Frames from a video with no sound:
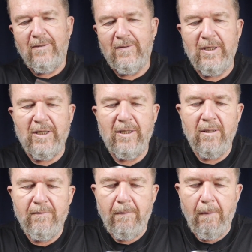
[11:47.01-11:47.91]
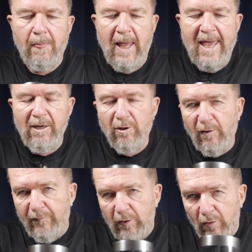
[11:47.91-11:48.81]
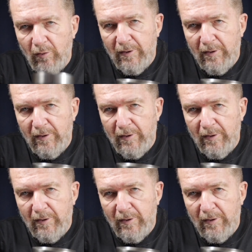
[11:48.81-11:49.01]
The angle of view